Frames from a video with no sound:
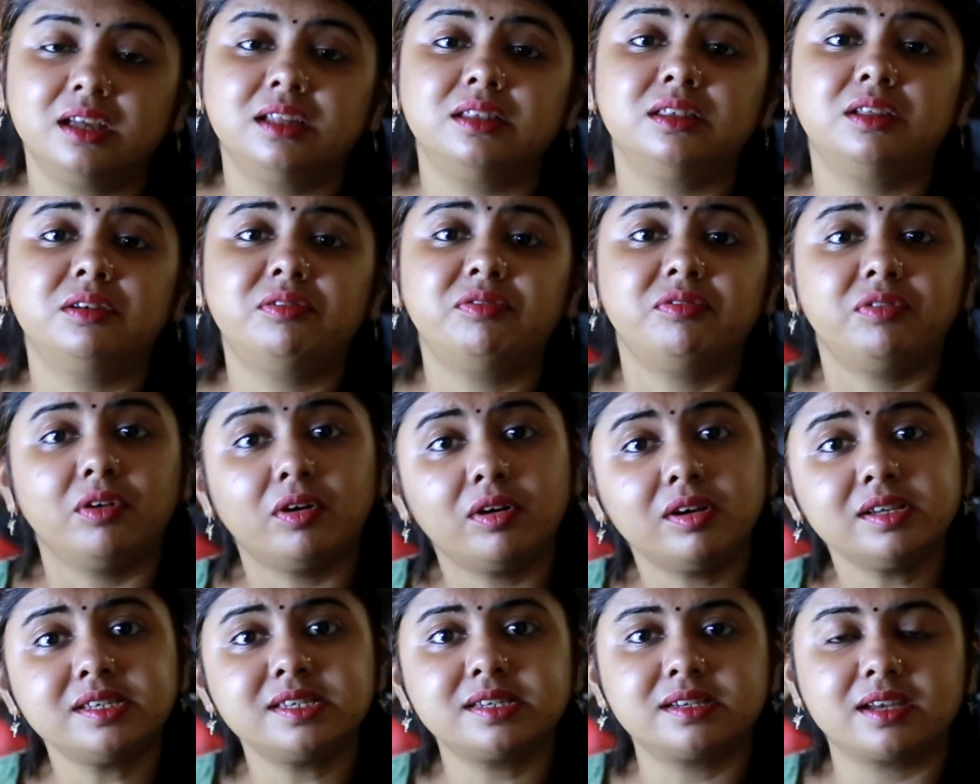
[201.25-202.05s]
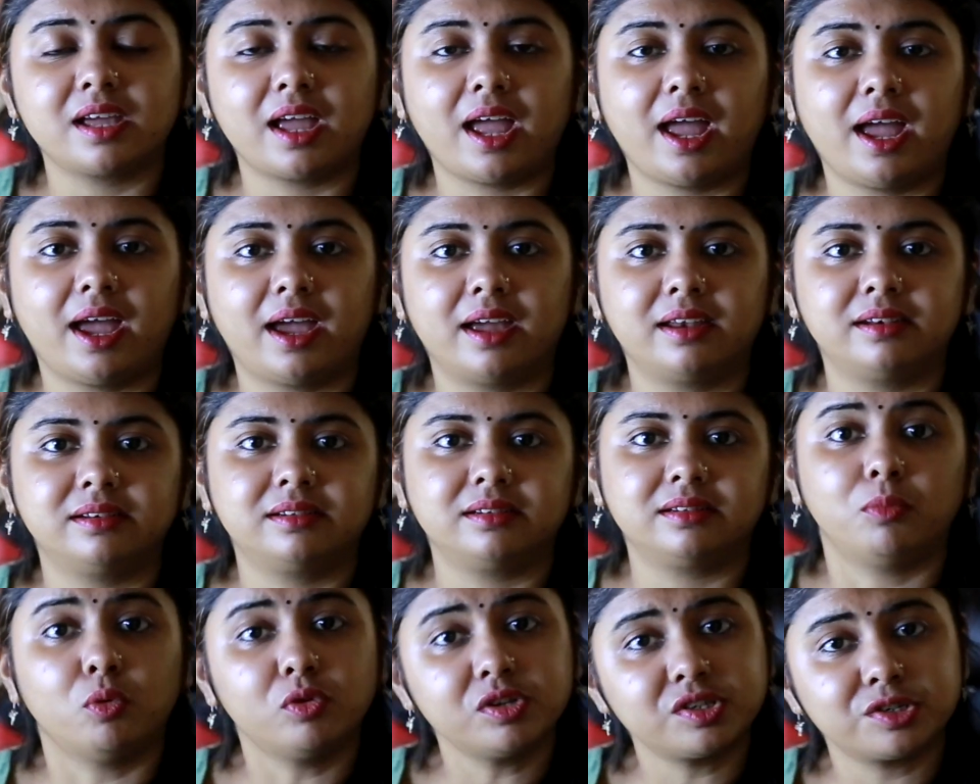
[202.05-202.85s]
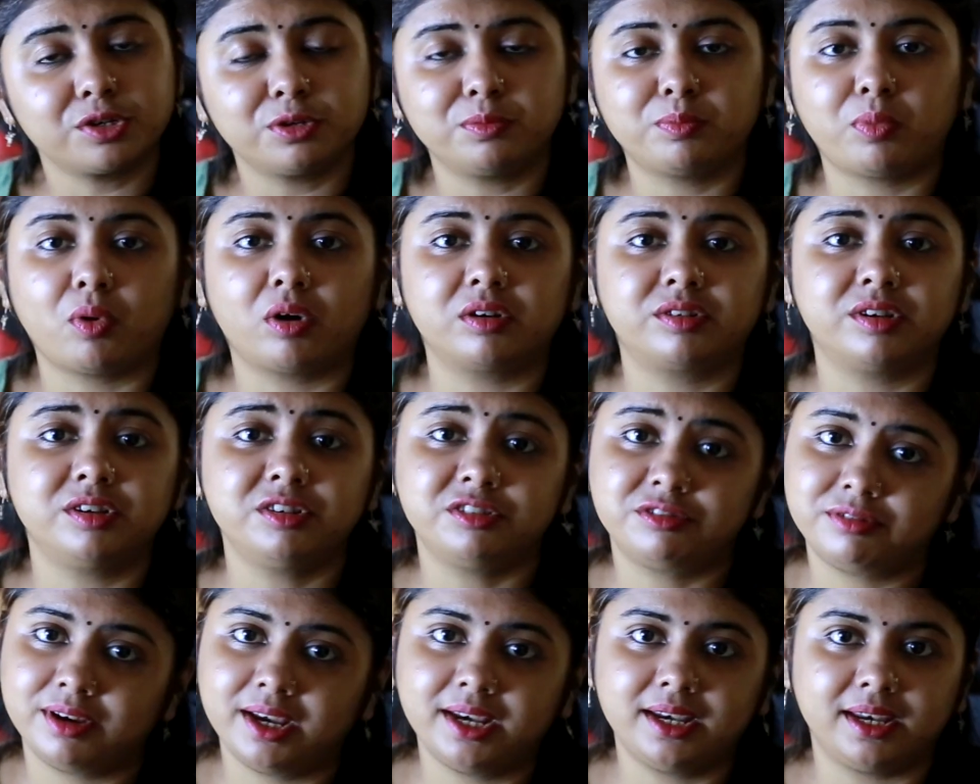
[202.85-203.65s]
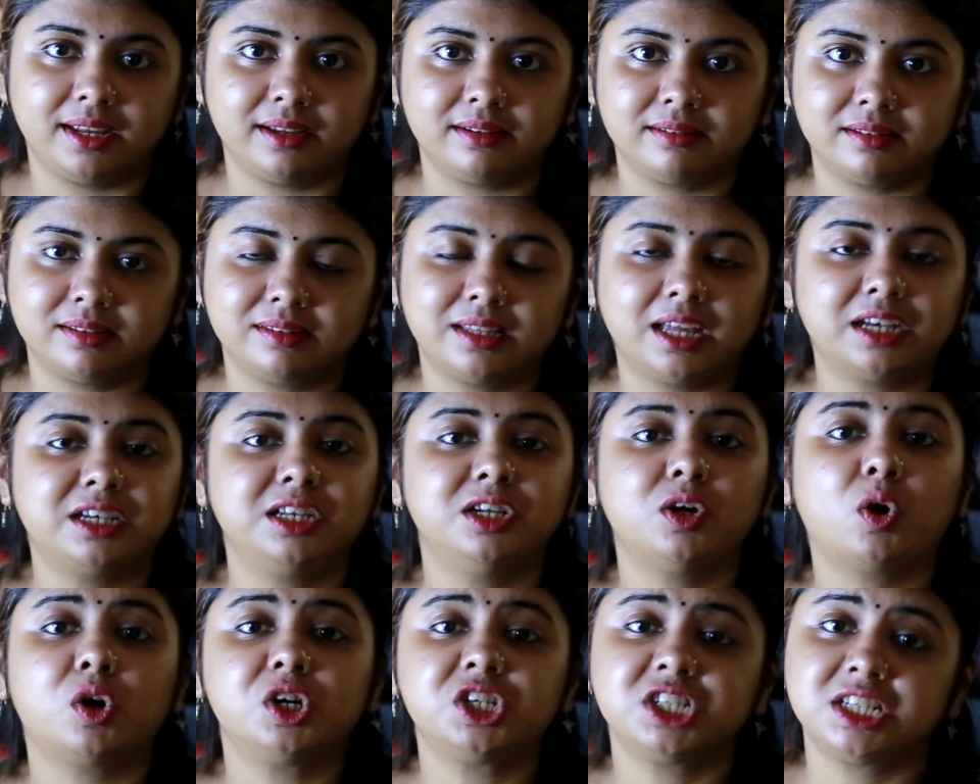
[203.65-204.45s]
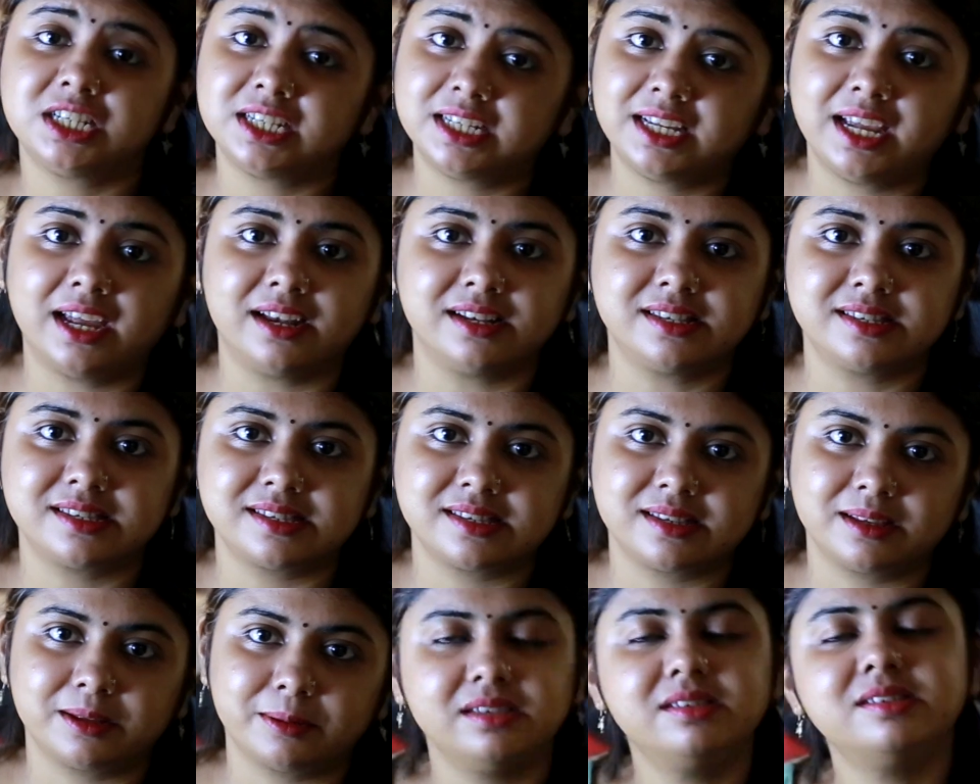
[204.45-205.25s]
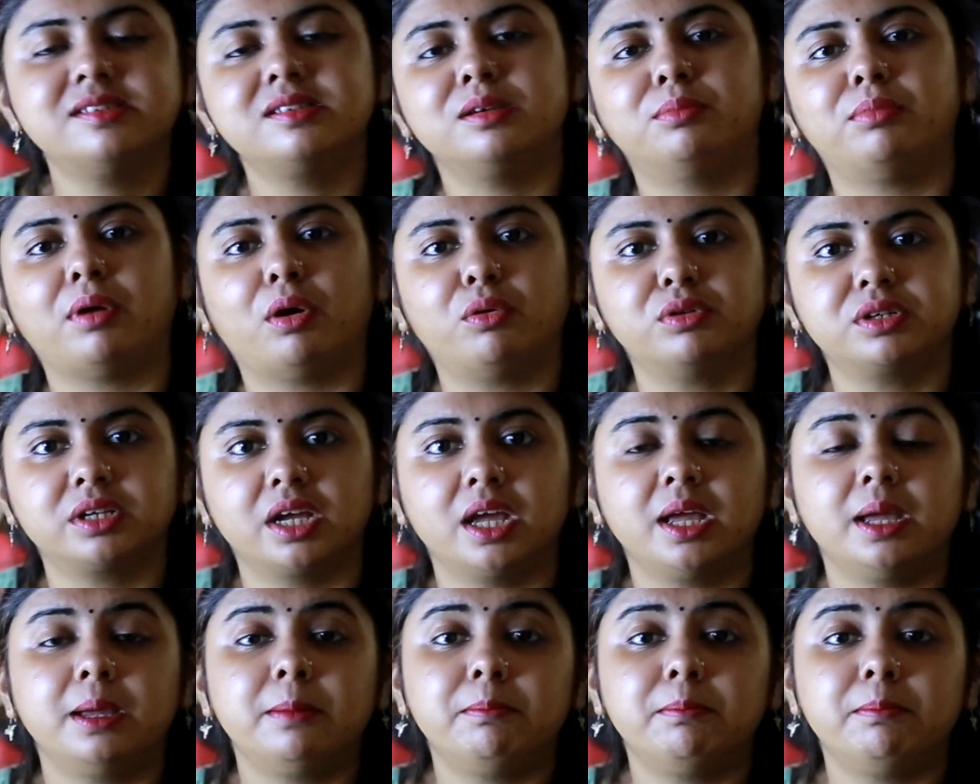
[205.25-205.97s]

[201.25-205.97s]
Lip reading: the first and most important training that he or she gets is about